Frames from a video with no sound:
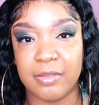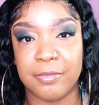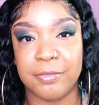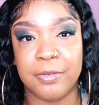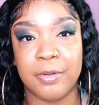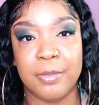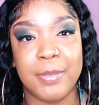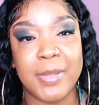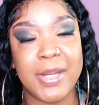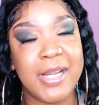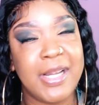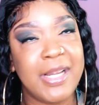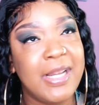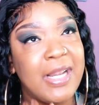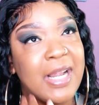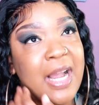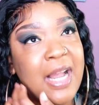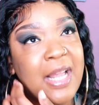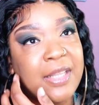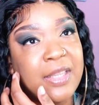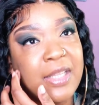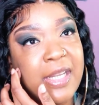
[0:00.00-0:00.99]
For
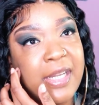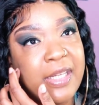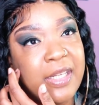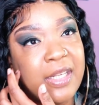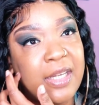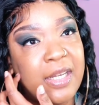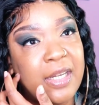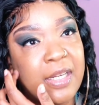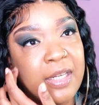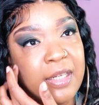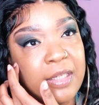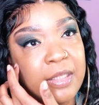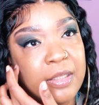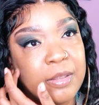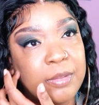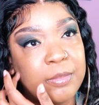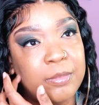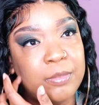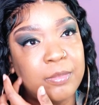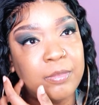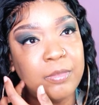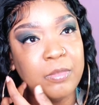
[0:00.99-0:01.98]
me, I think
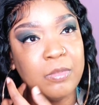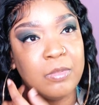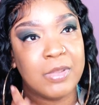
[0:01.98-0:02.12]
um,